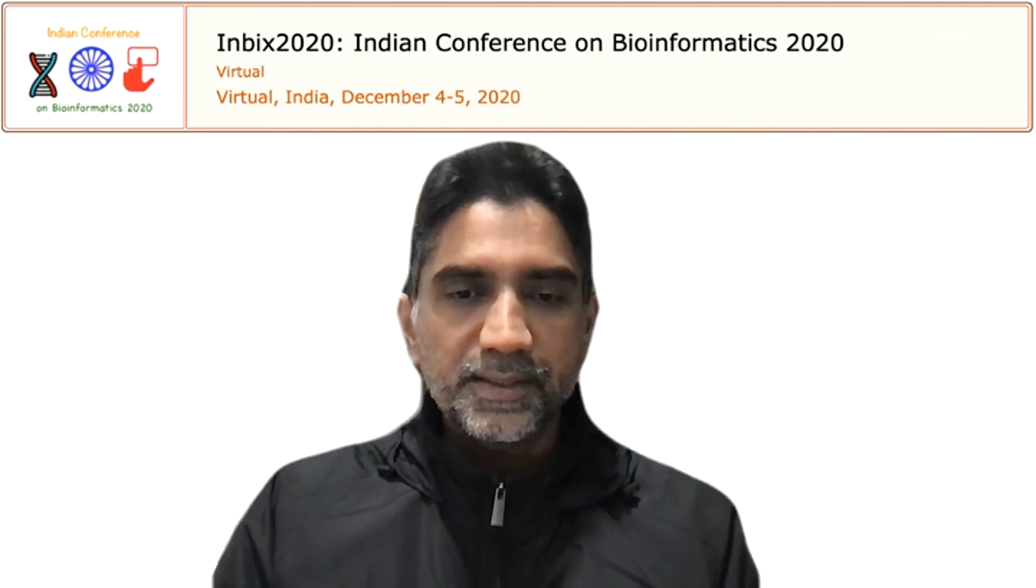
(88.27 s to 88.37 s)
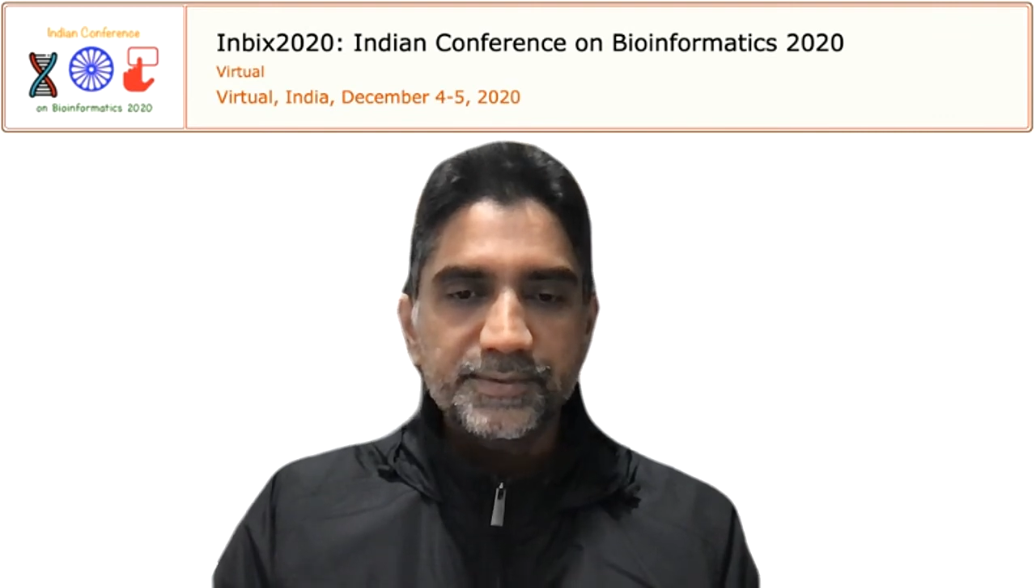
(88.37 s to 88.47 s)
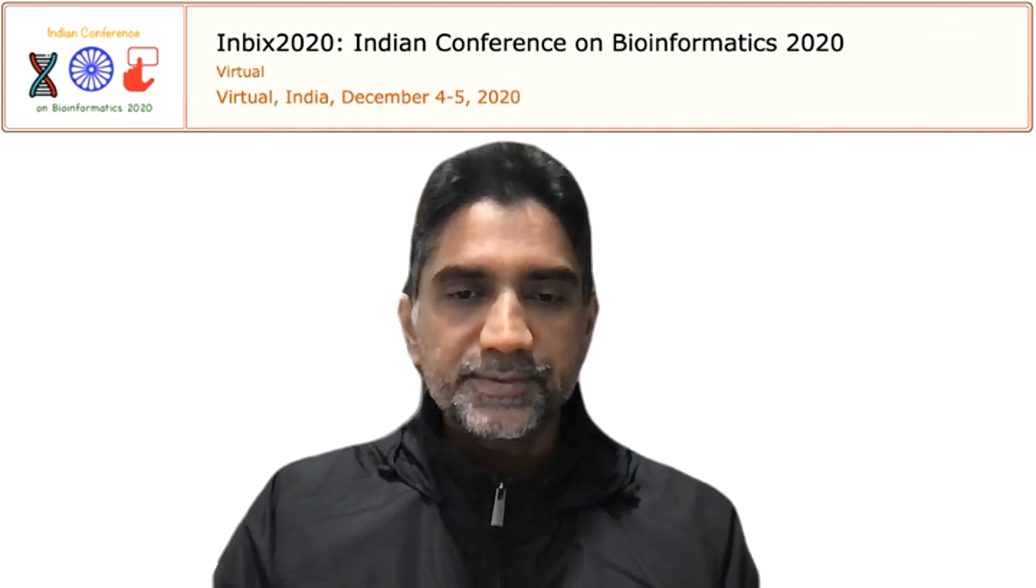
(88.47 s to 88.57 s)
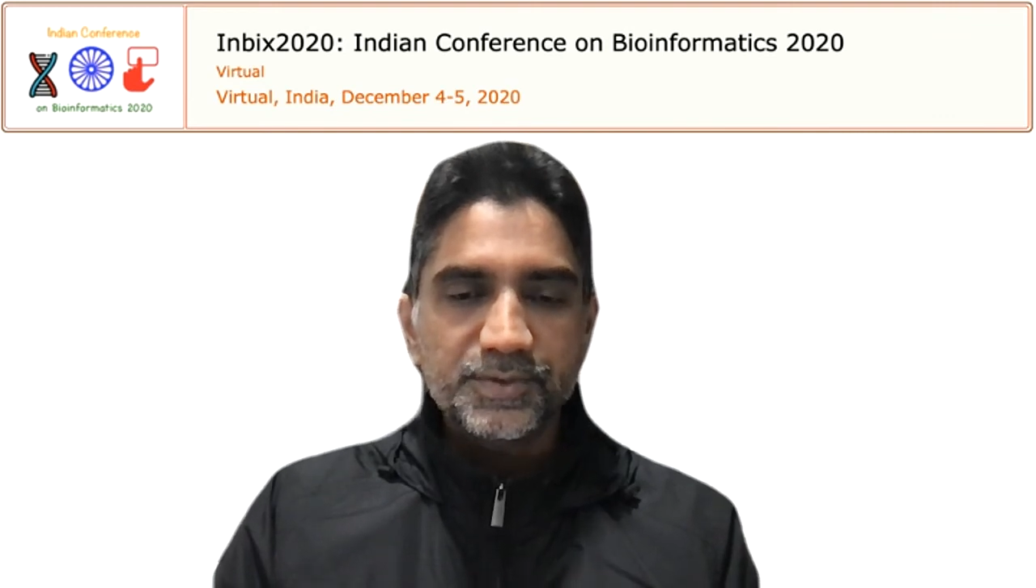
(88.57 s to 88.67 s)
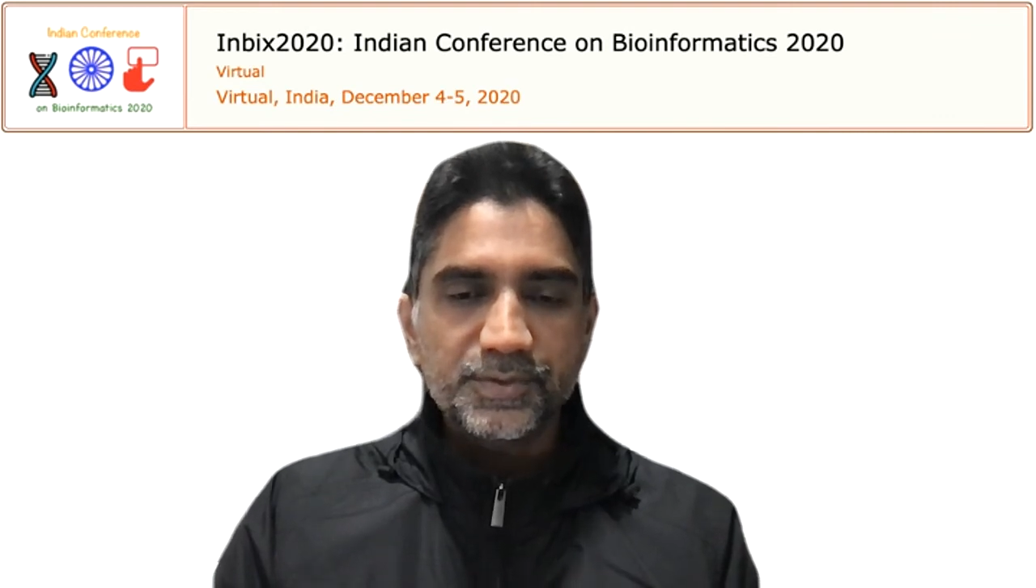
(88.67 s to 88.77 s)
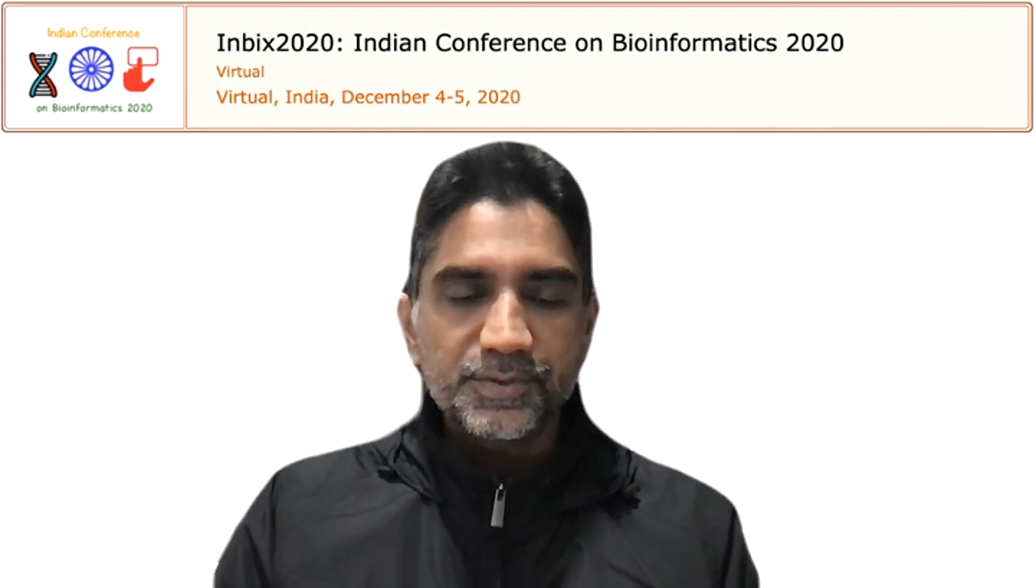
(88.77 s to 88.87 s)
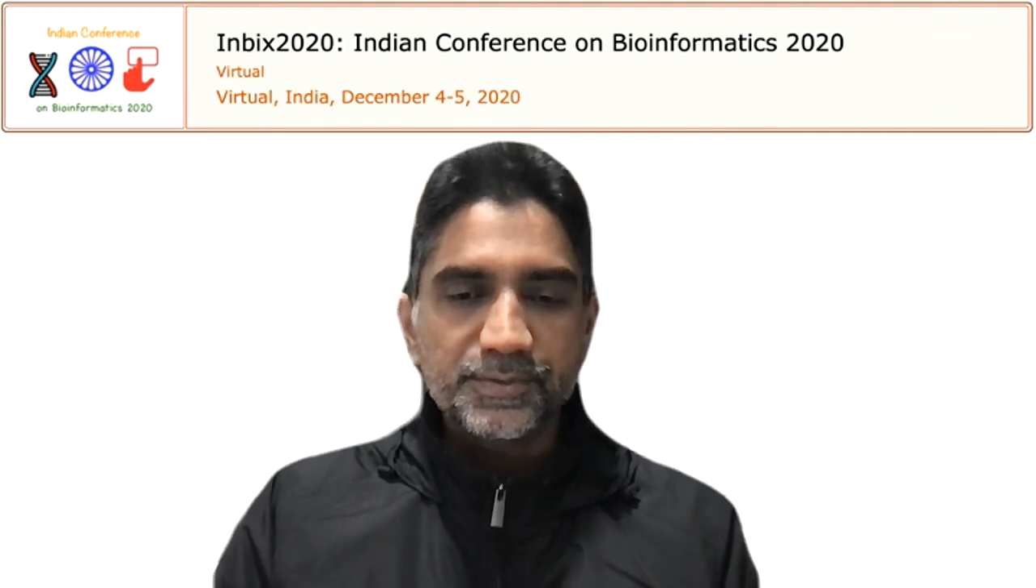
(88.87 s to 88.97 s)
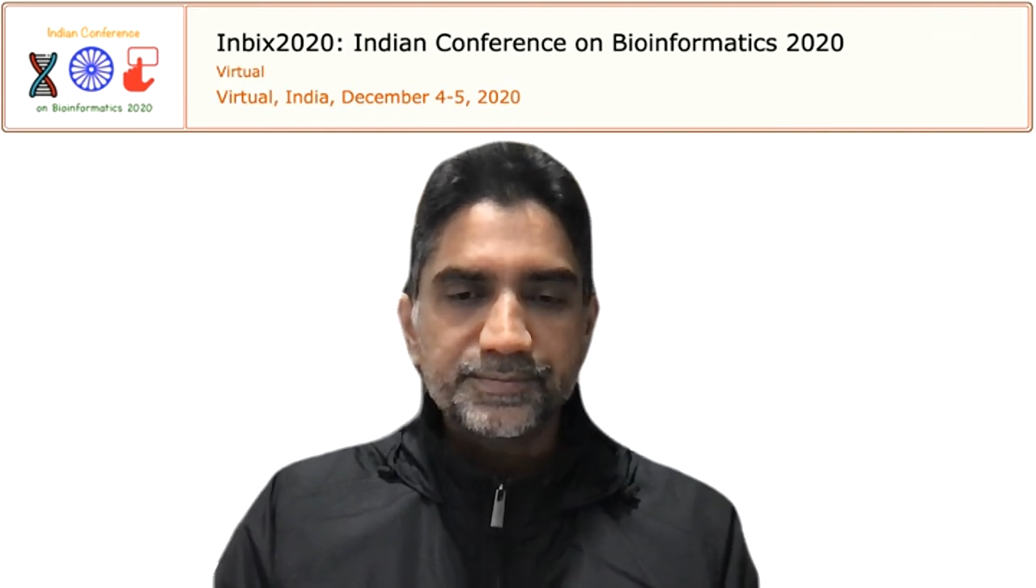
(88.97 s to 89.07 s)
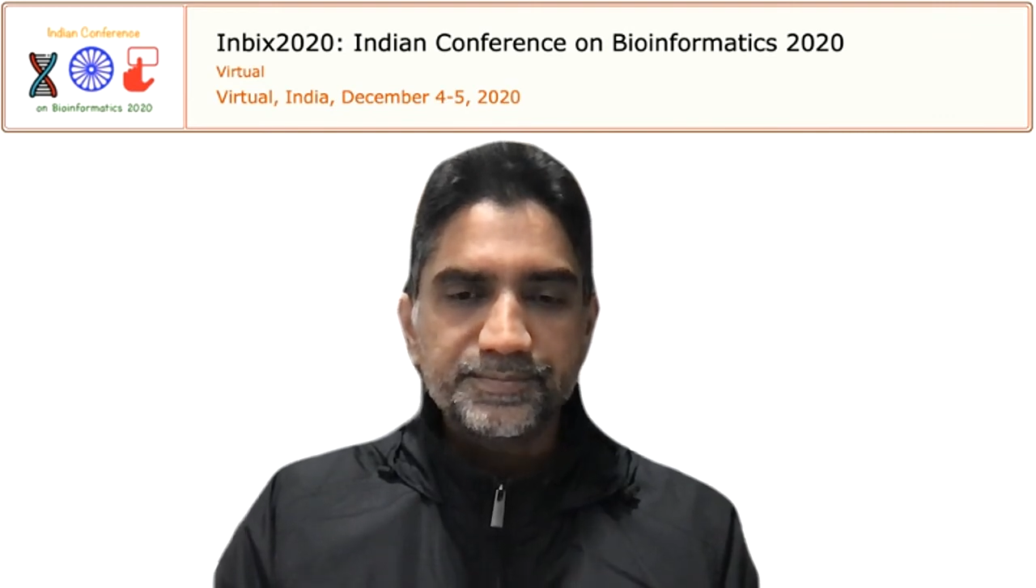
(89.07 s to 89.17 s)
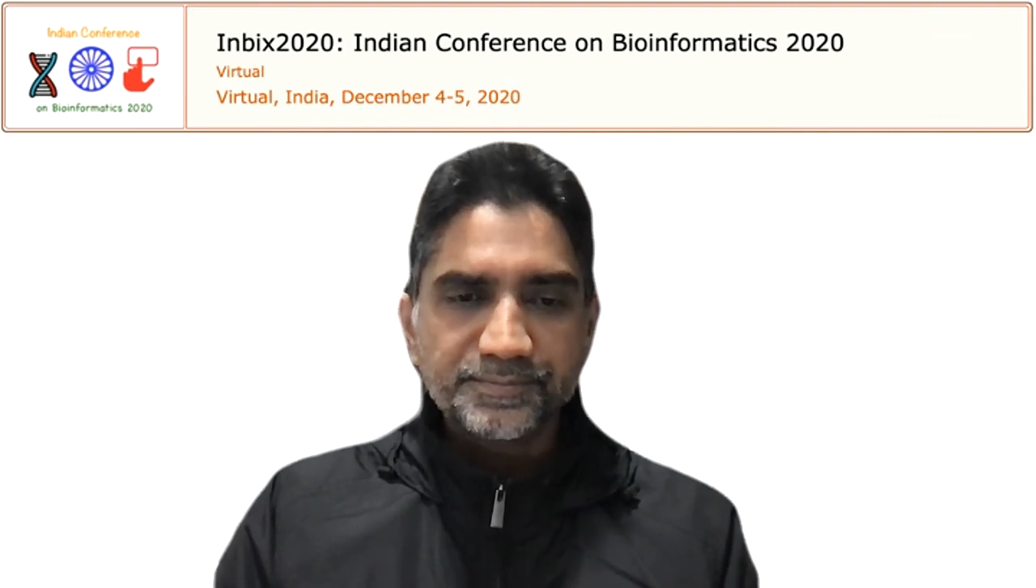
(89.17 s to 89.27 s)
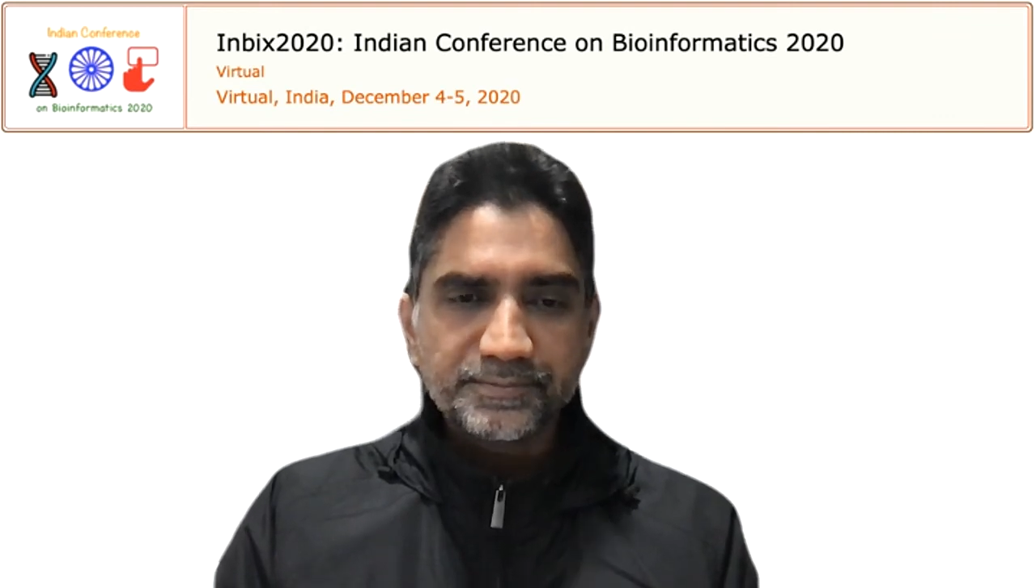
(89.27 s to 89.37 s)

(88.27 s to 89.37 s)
So